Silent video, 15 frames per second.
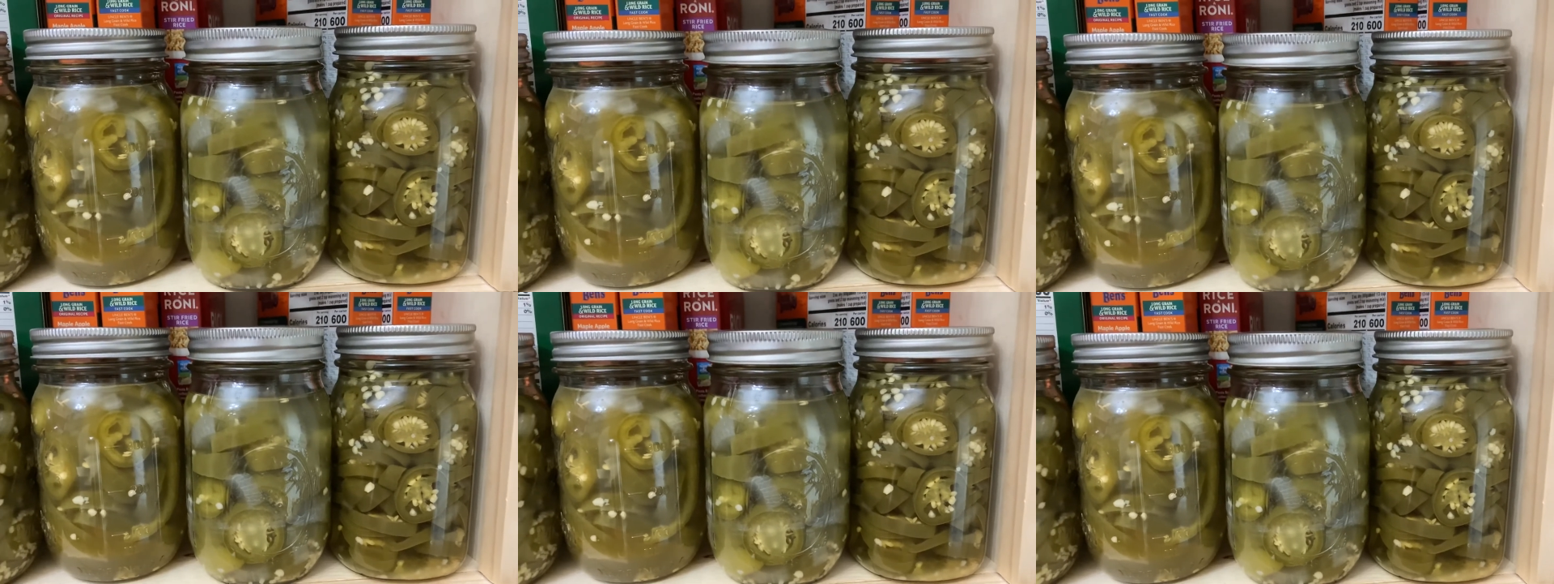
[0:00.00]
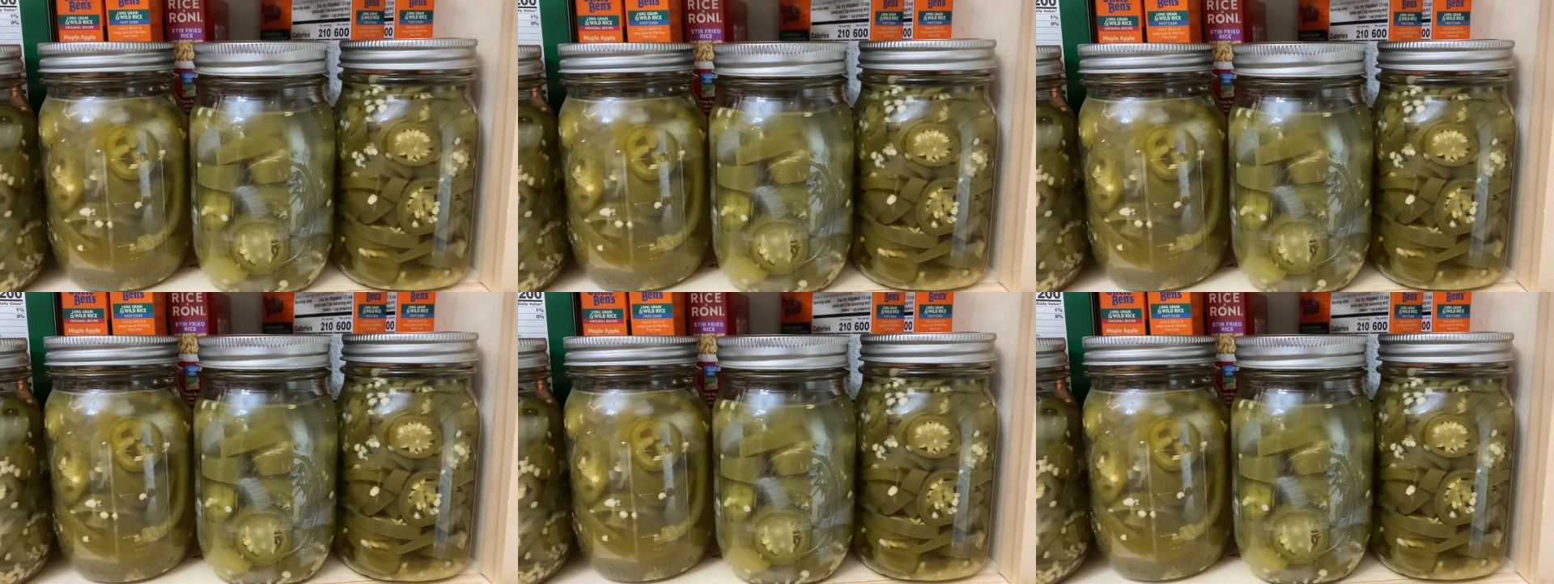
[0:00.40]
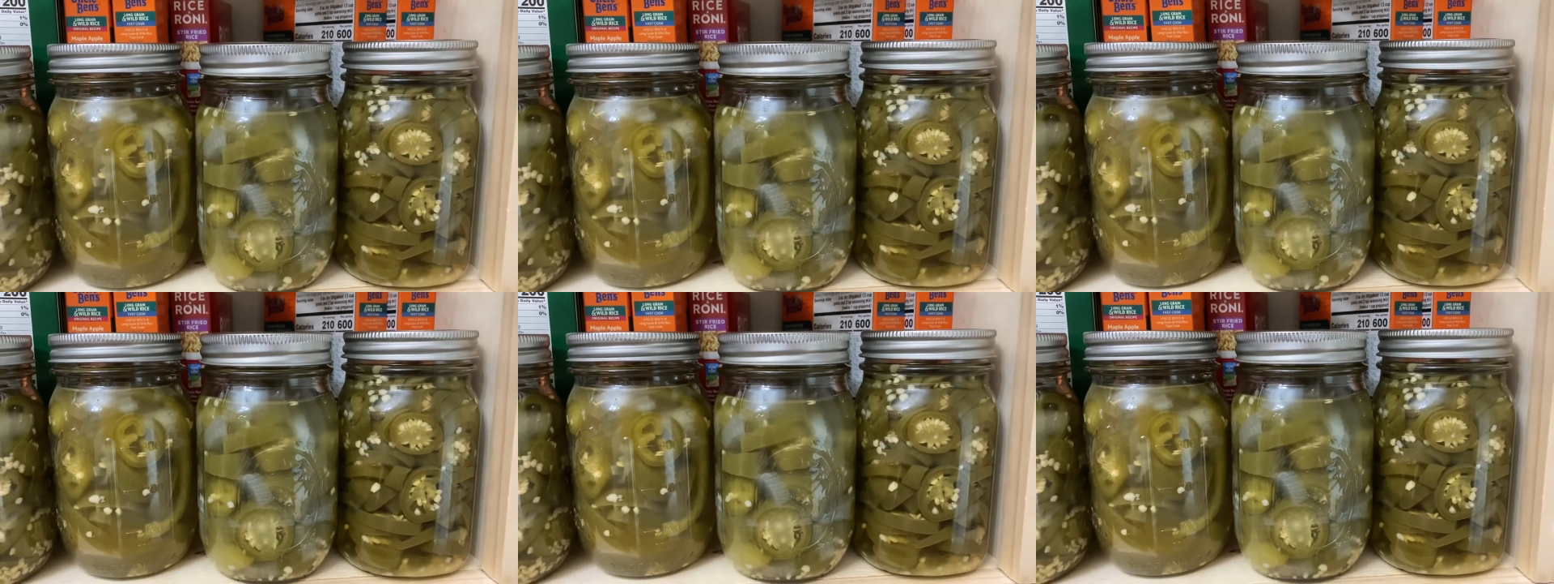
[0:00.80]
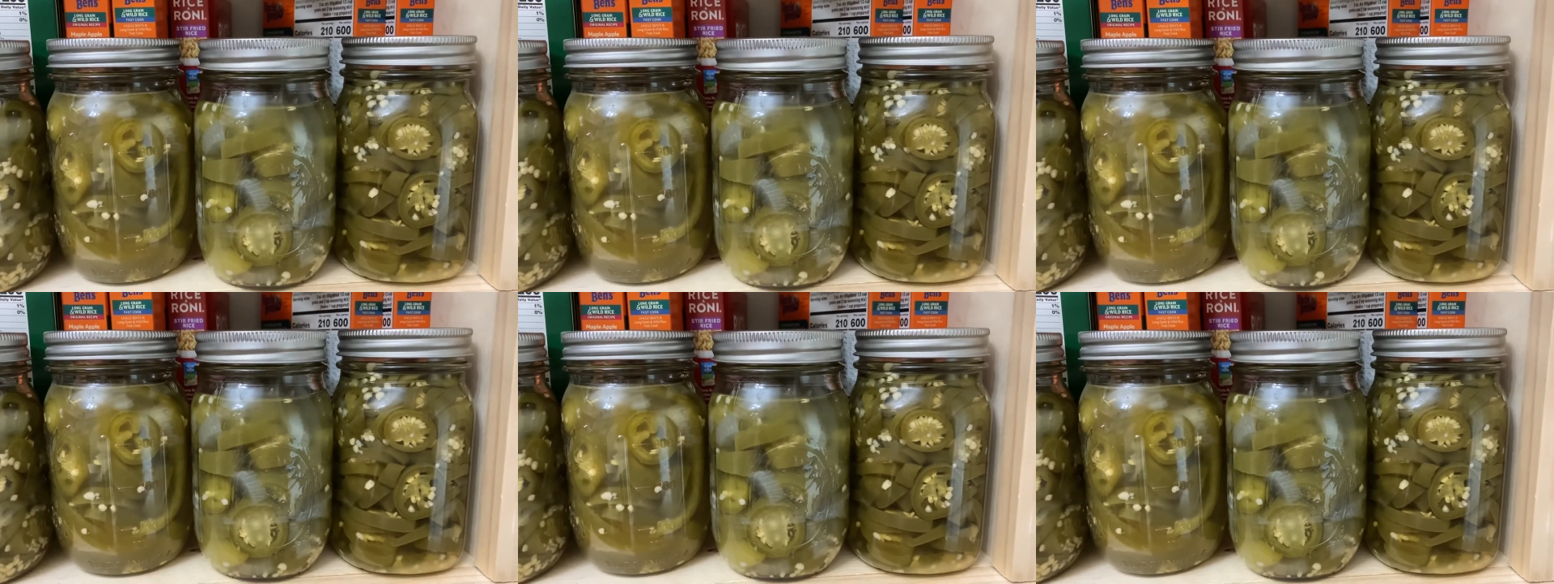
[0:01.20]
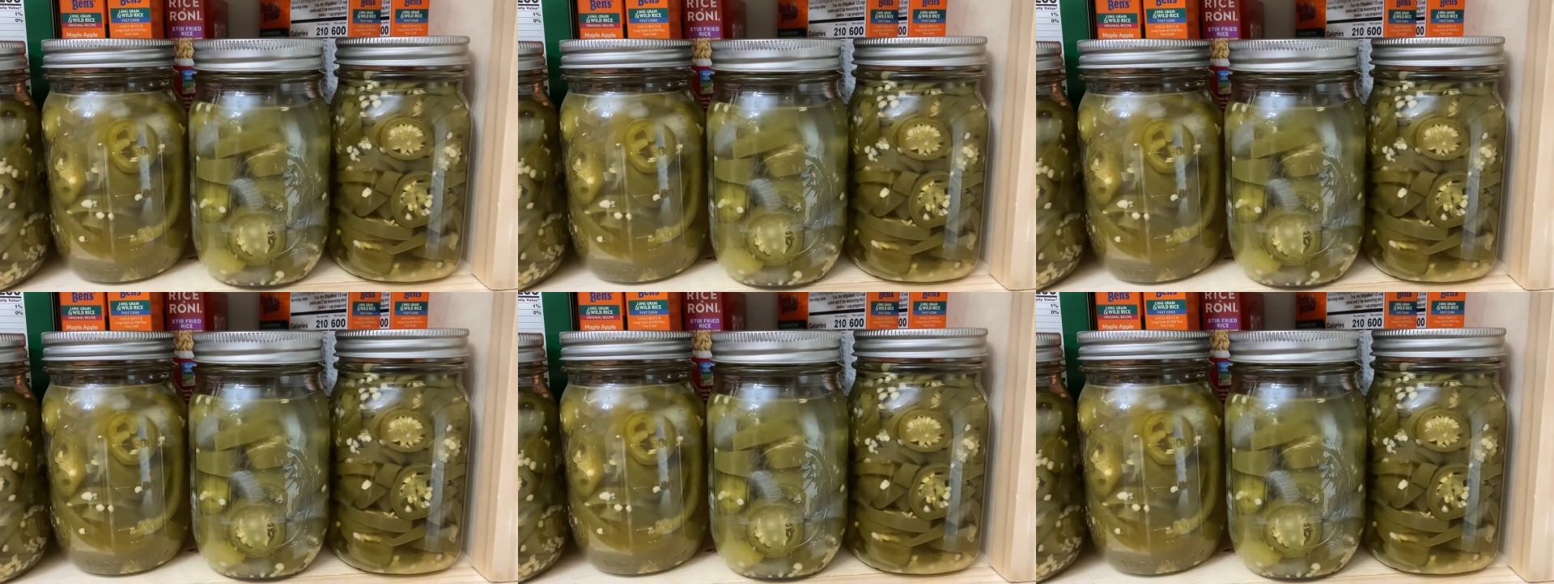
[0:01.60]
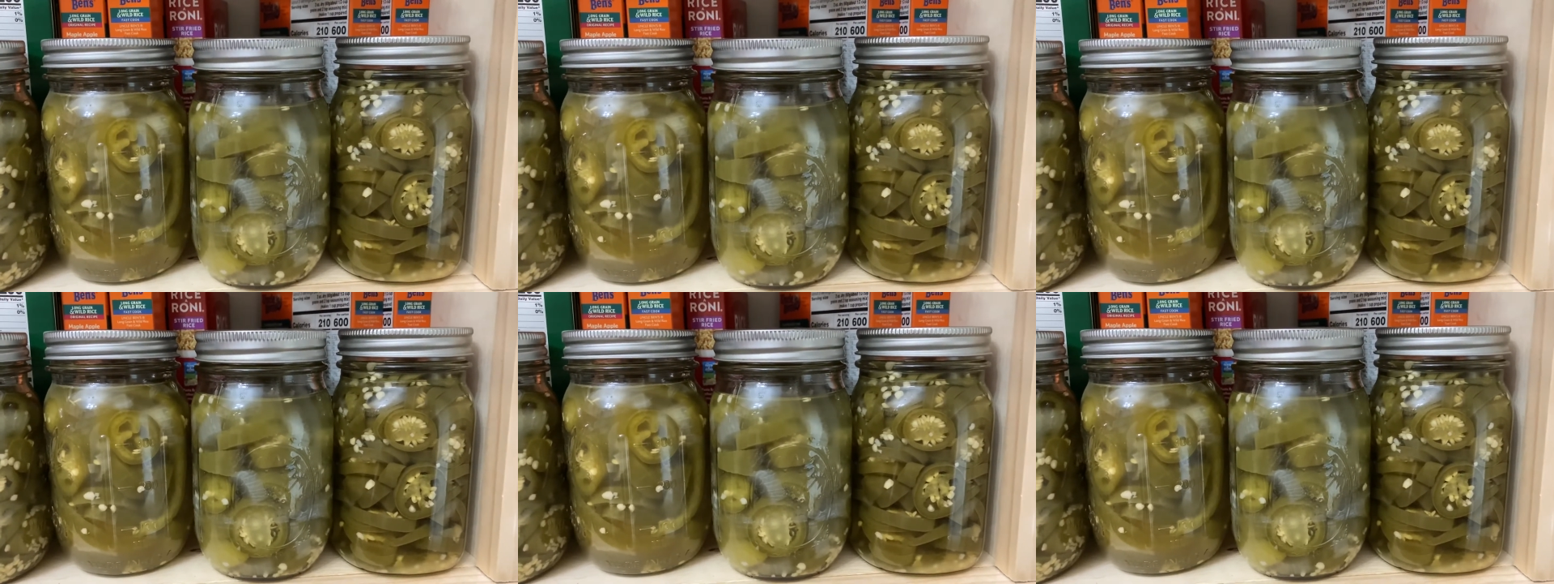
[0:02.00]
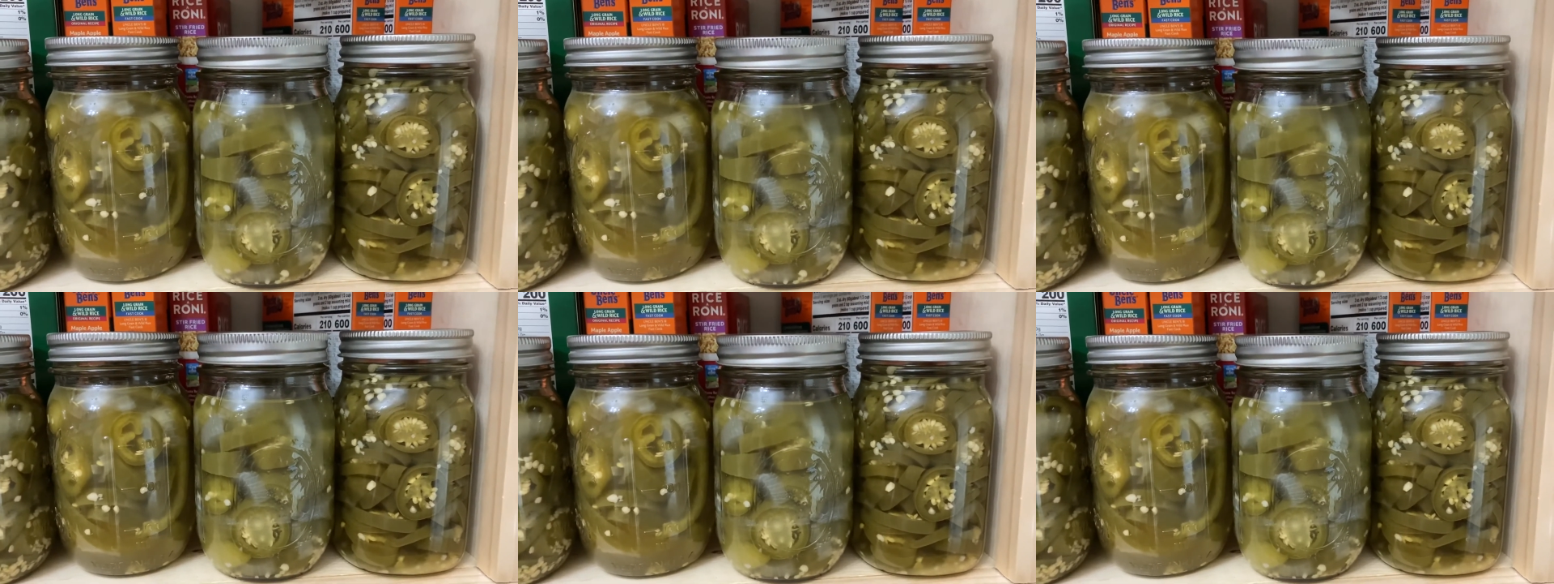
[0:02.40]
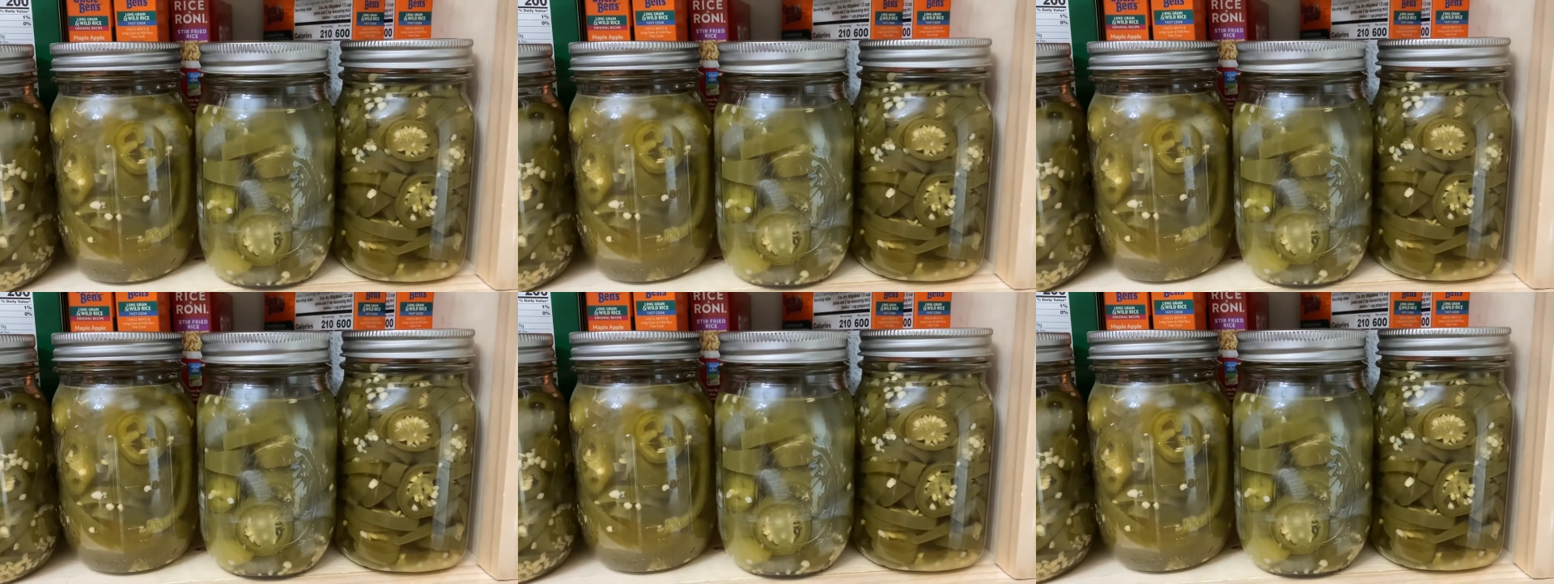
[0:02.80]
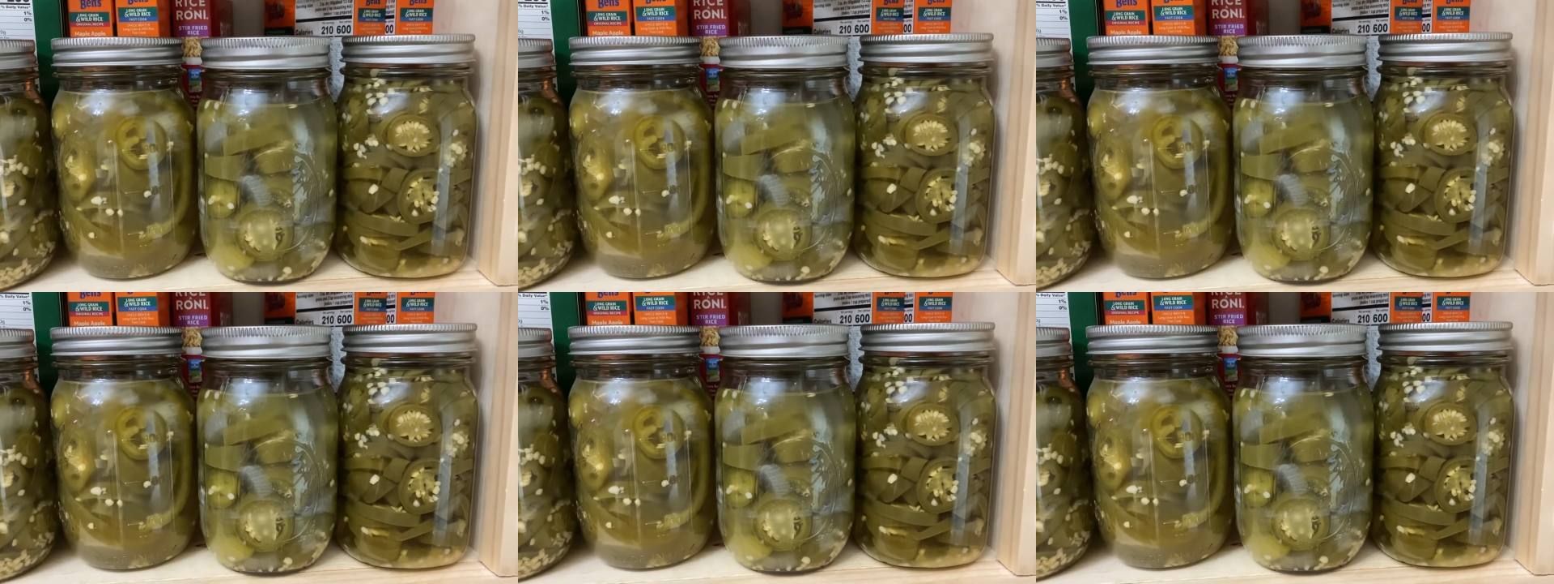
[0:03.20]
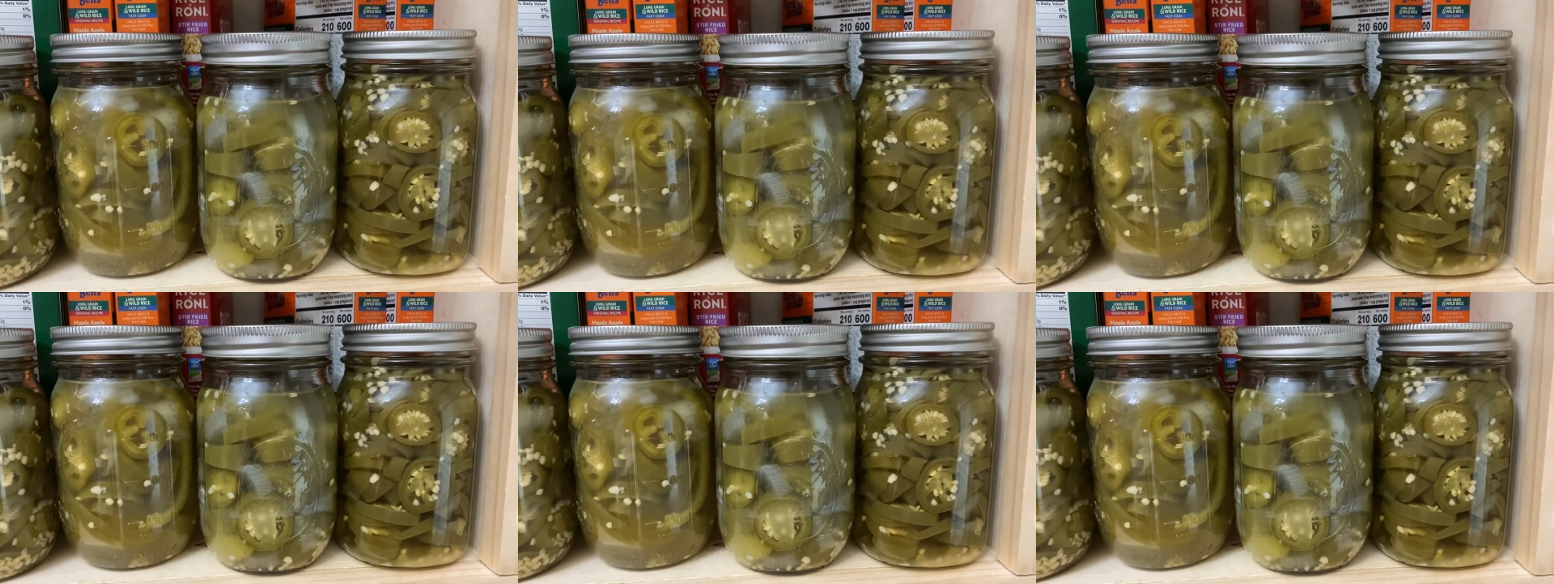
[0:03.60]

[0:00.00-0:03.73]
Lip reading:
[unreadable: no face in view]